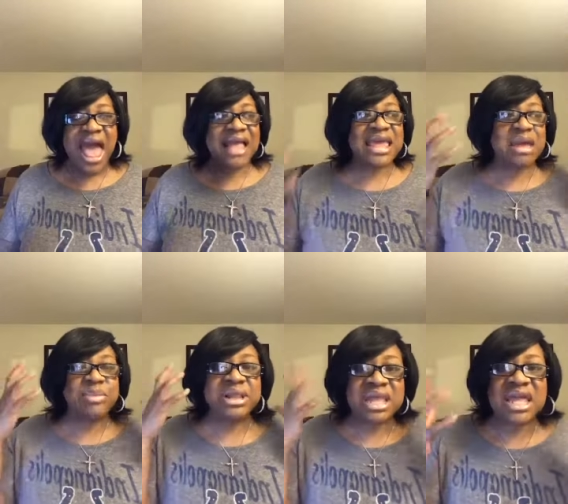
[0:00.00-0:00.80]
I can't
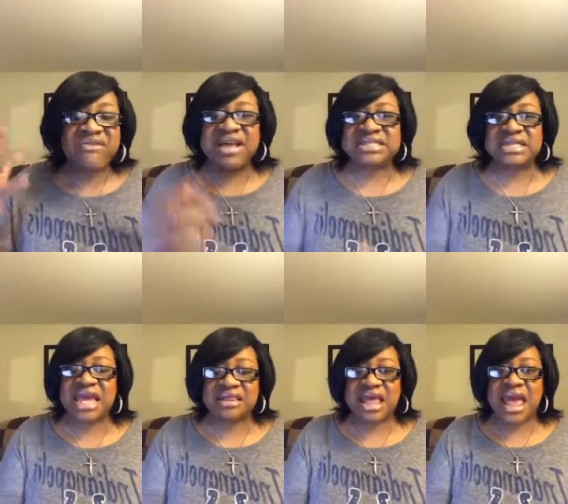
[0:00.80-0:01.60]
believe I
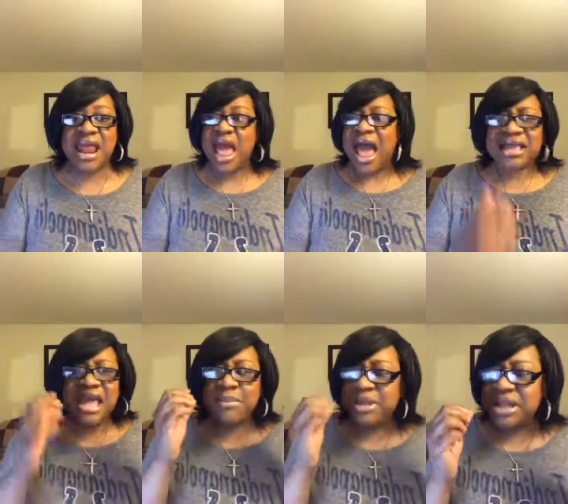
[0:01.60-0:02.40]
said that. I
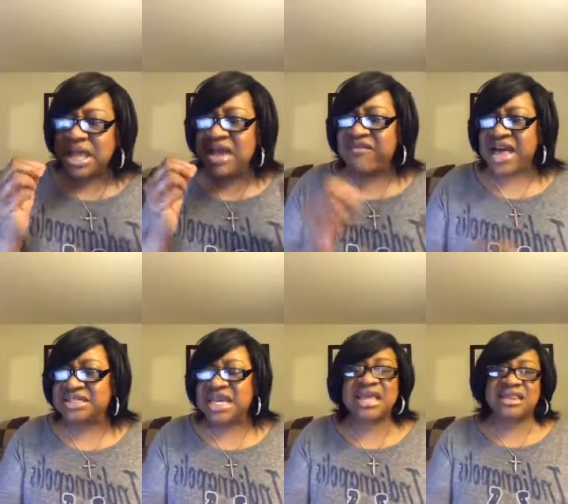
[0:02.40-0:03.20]
can't believe I
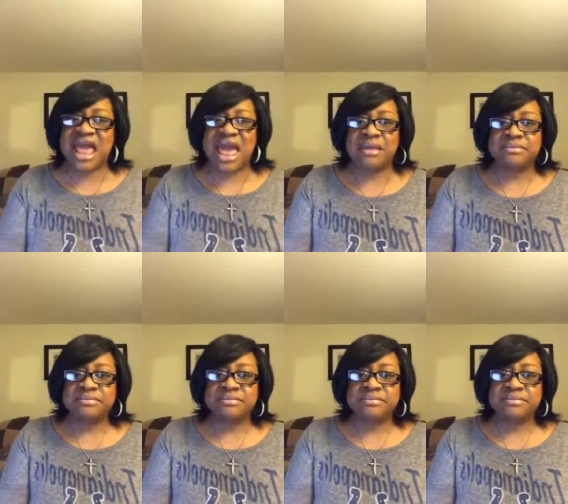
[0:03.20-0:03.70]
did that.